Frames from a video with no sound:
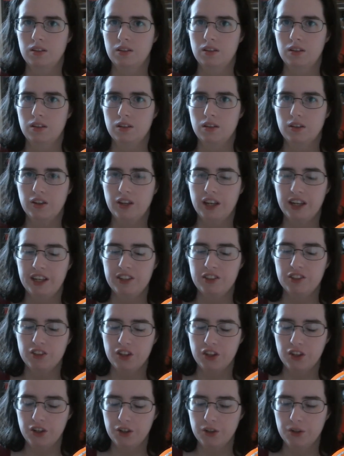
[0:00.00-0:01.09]
Okay,
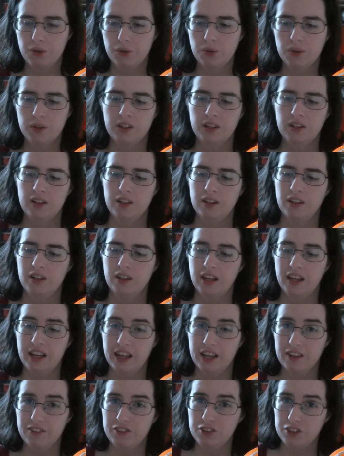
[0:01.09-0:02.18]
so
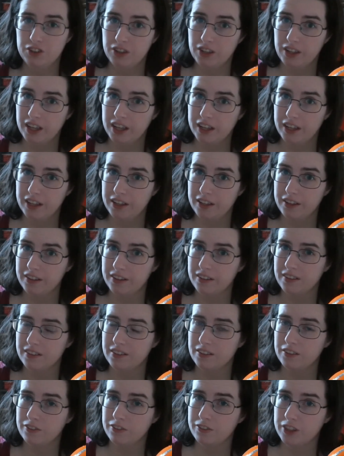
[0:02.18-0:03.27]
after I
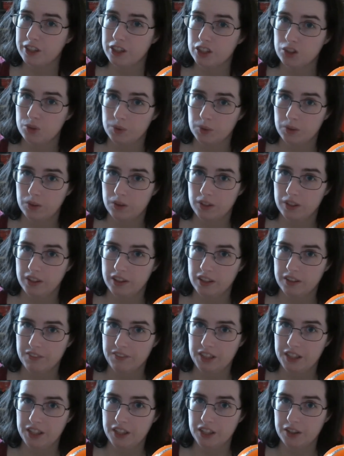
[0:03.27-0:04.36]
finished recording that
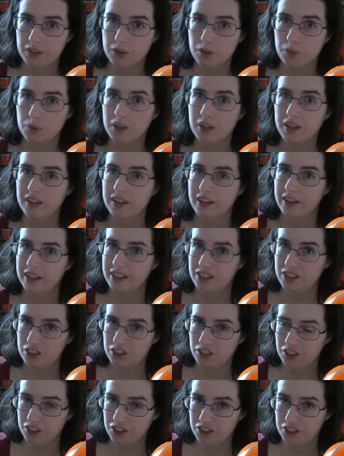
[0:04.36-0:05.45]
video, I
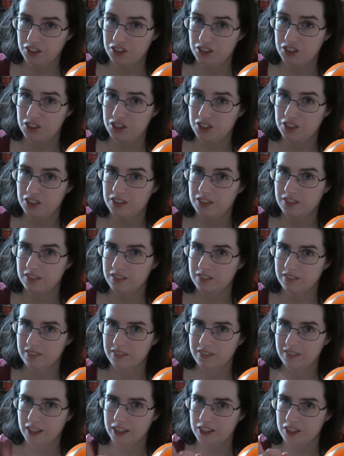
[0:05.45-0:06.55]
charged
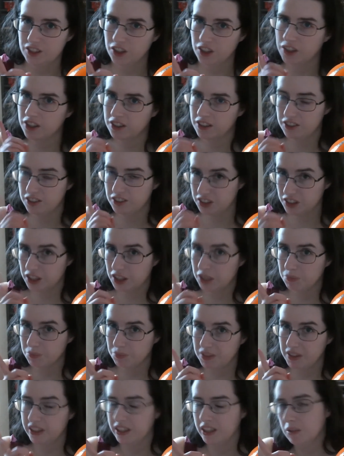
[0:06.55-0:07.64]
up
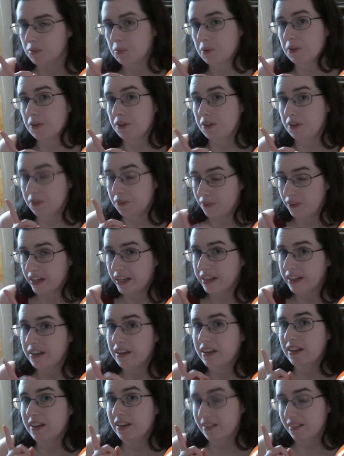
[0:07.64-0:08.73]
the keyboard, right?
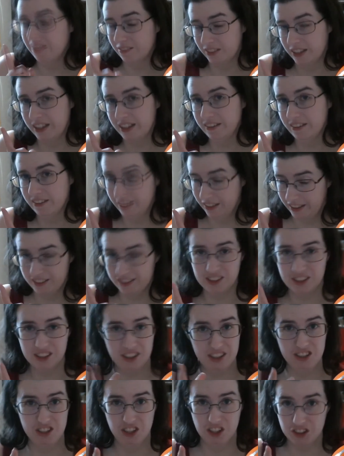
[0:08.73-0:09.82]
I
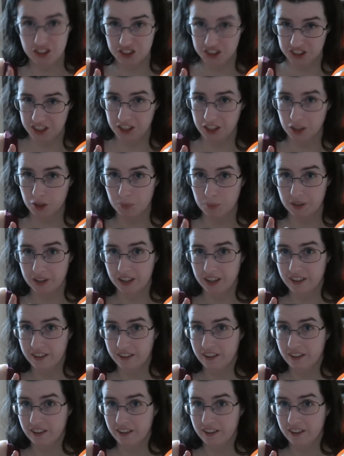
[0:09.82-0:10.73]
charged it up, okay?